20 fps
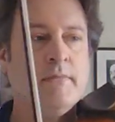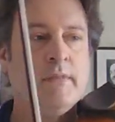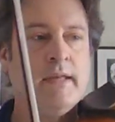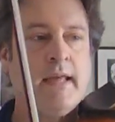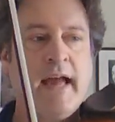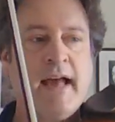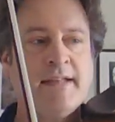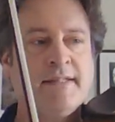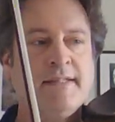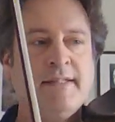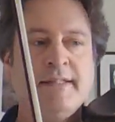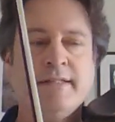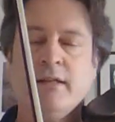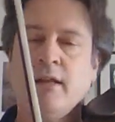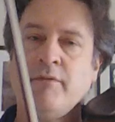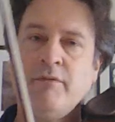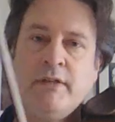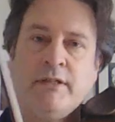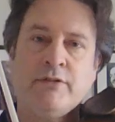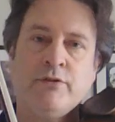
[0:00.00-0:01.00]
It has these
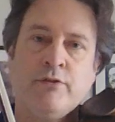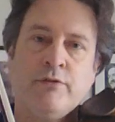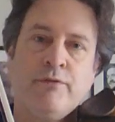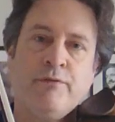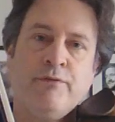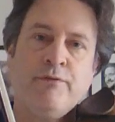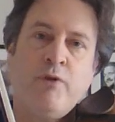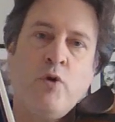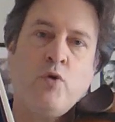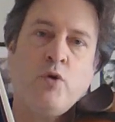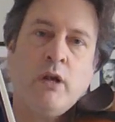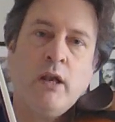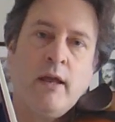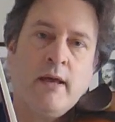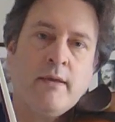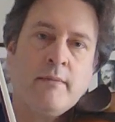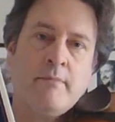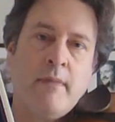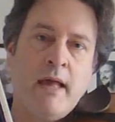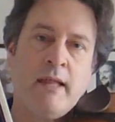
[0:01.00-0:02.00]
lovely sort of
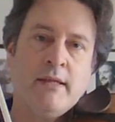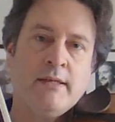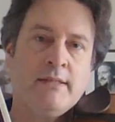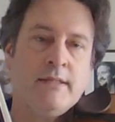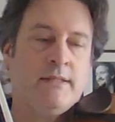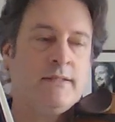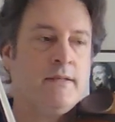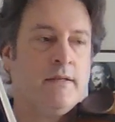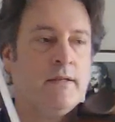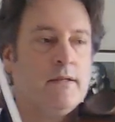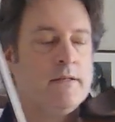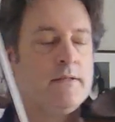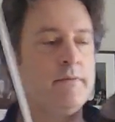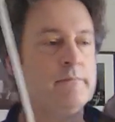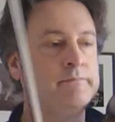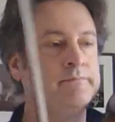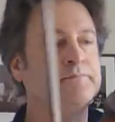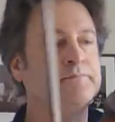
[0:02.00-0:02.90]
folk-like melodies in it.